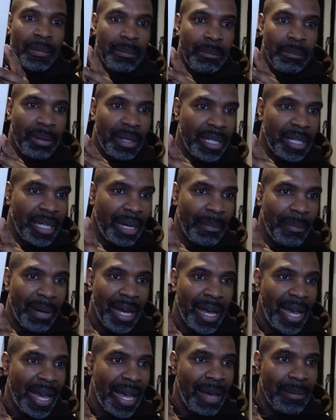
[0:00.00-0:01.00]
But yeah,
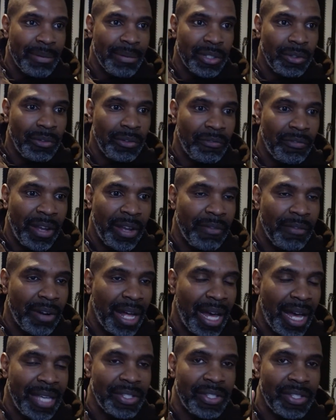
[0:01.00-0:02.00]
my absolute
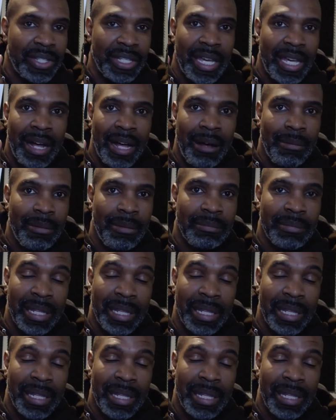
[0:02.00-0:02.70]
favorite Ice-T album.